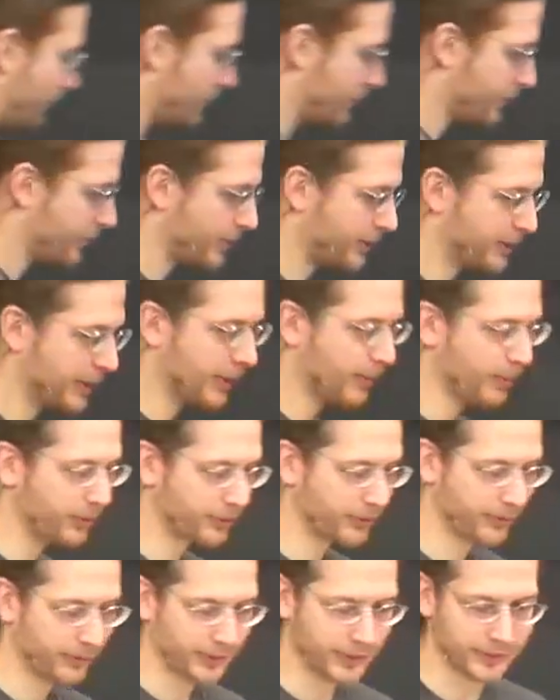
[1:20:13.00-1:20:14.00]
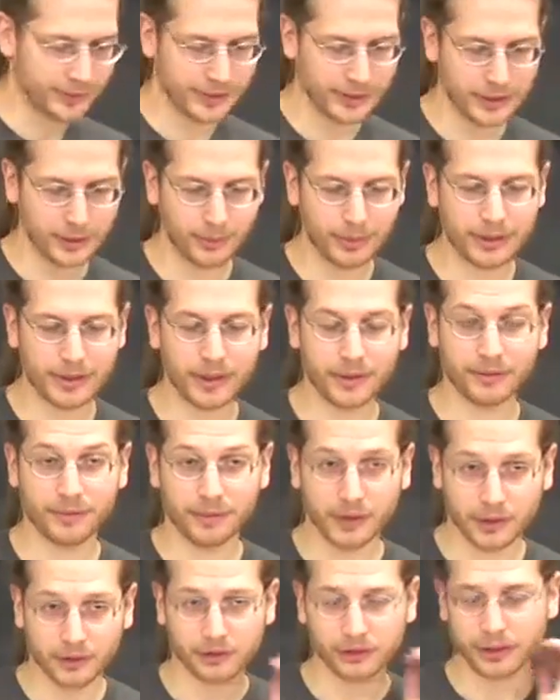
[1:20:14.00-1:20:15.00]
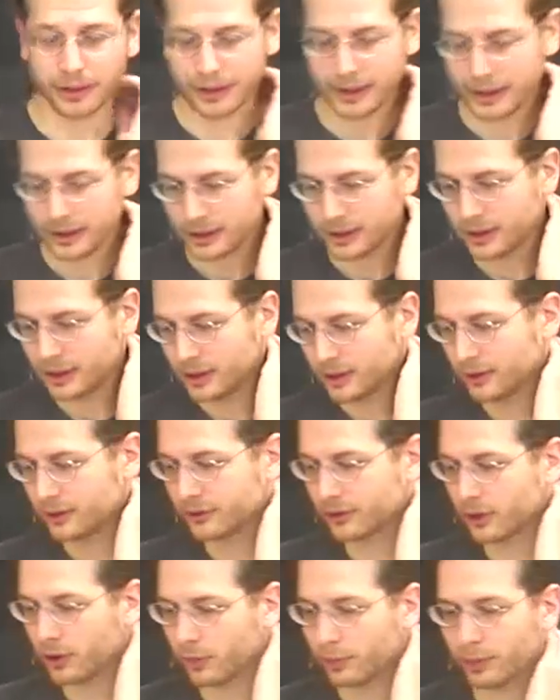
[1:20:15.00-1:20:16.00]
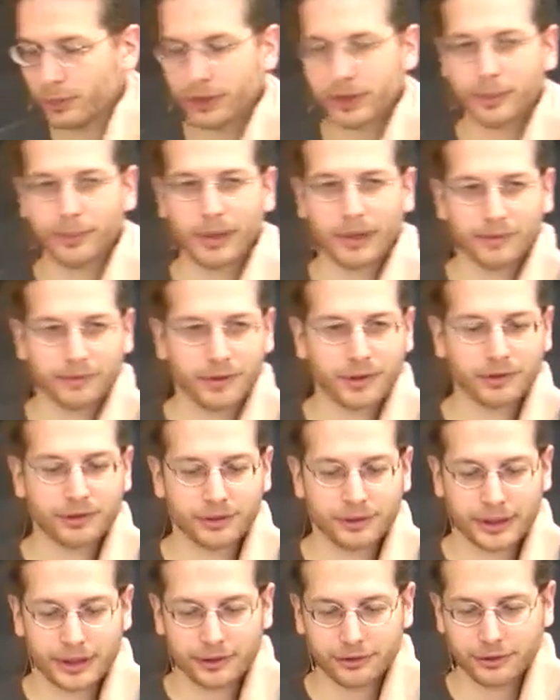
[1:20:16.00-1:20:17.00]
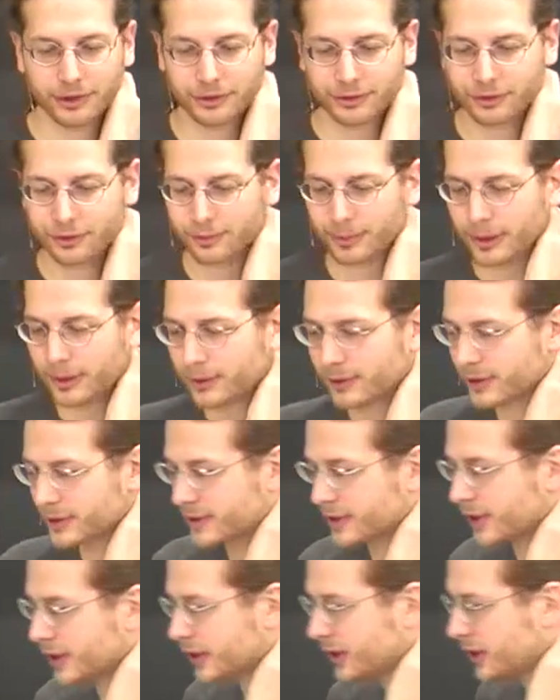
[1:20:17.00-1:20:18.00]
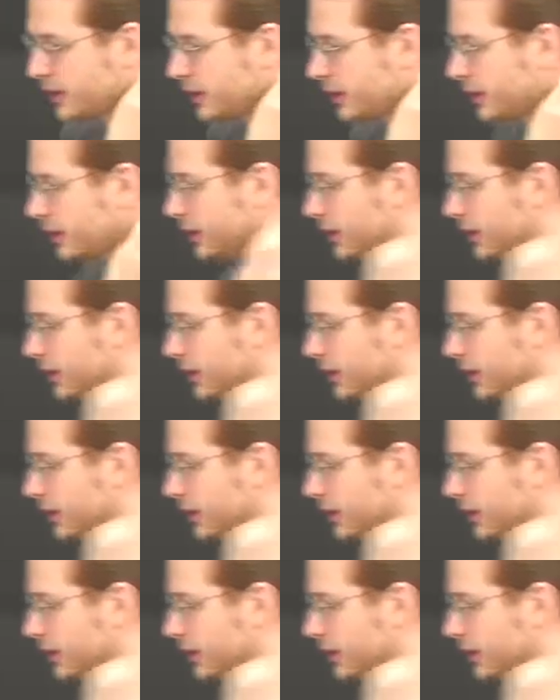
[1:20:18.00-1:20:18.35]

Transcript: you some examples of things that can be done functionally. There's a whole book about functional data structures by Okasaki.